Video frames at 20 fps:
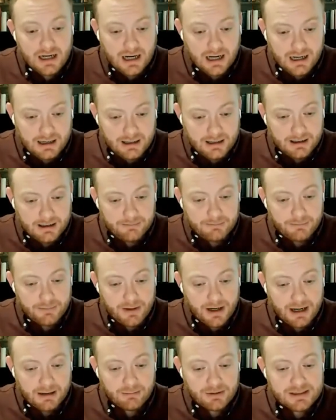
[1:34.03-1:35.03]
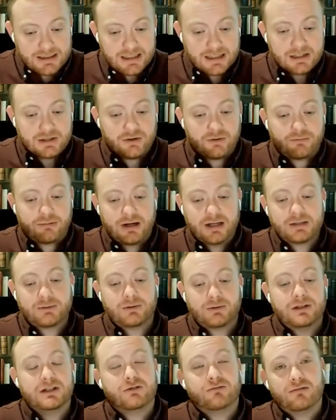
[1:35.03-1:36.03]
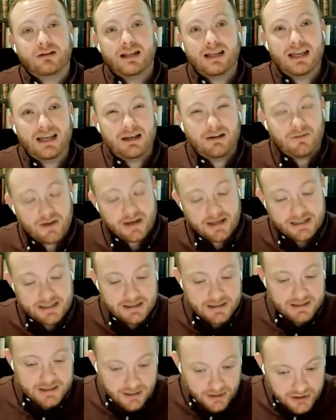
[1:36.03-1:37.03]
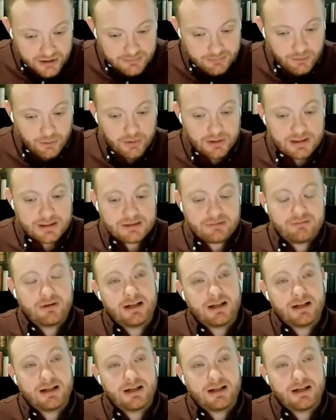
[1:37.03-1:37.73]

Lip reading: And we're seeing sort of brands wanting to really innovate in the touch points,